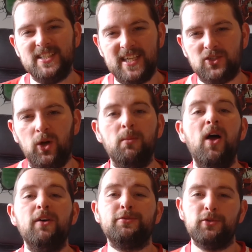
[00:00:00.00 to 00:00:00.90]
did come
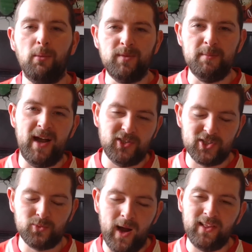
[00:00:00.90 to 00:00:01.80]
from the bench
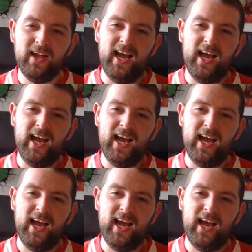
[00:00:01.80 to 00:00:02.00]
as well,